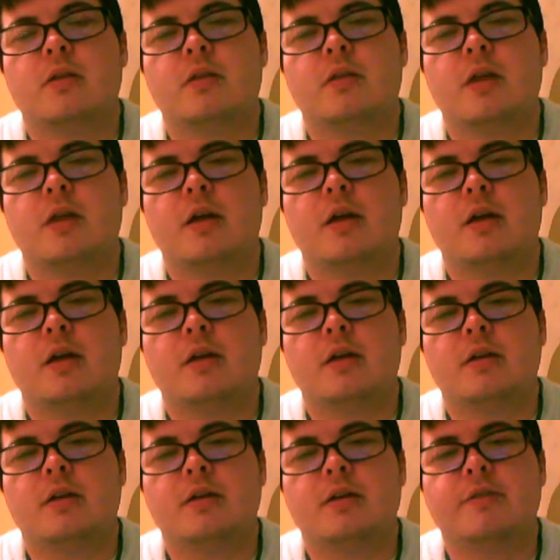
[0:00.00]

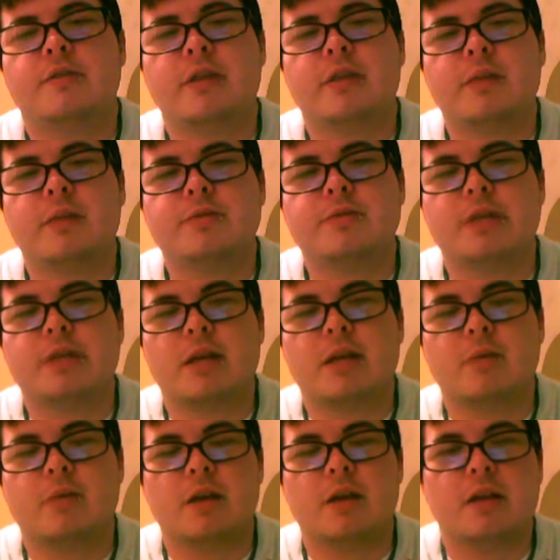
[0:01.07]
the different labels that can
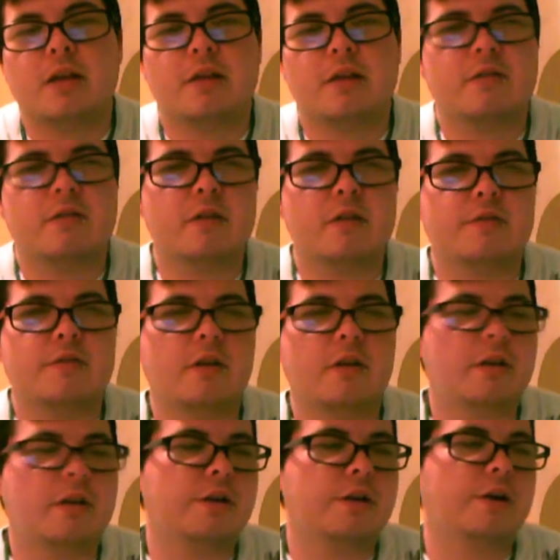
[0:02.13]
be that fall
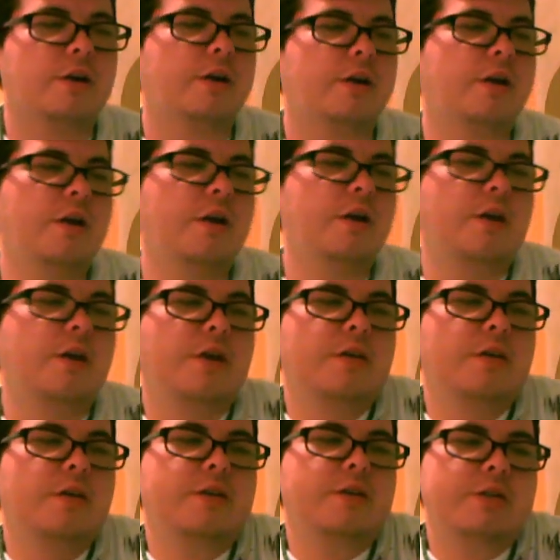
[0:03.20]
under
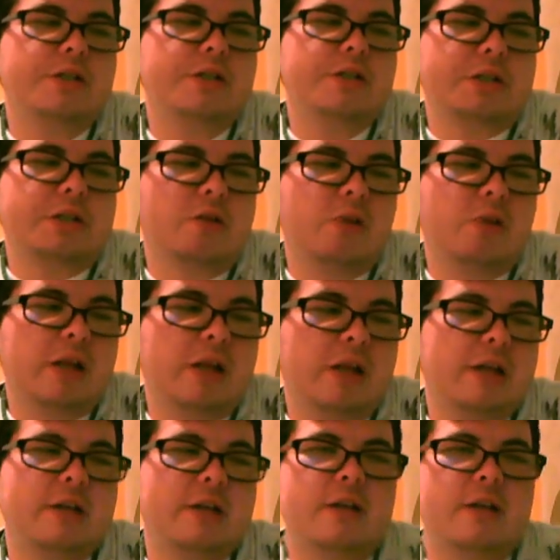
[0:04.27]
the transgender
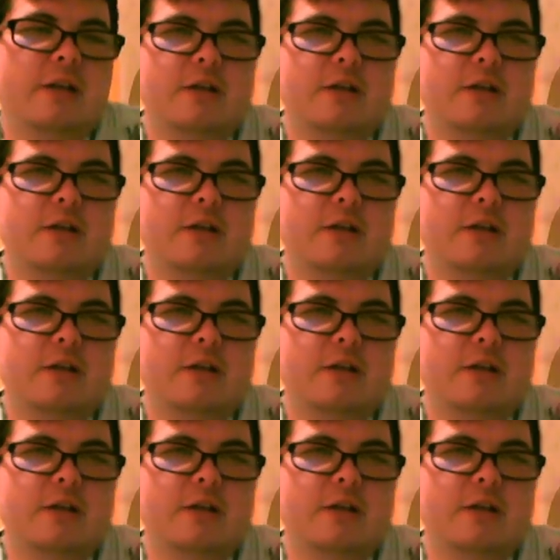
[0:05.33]
umbrella.